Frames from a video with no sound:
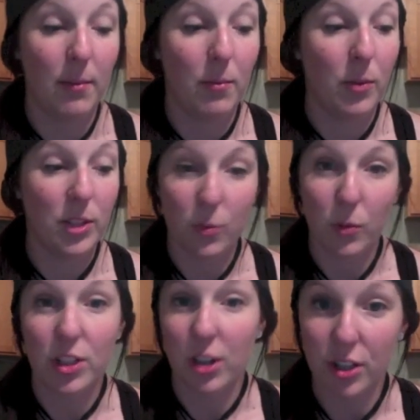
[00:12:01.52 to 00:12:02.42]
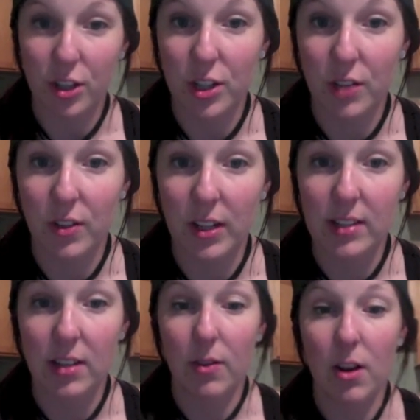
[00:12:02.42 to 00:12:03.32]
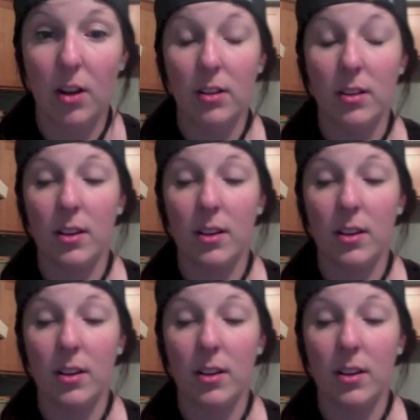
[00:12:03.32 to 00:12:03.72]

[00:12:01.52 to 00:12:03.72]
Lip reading: We start searching for things that are wrong.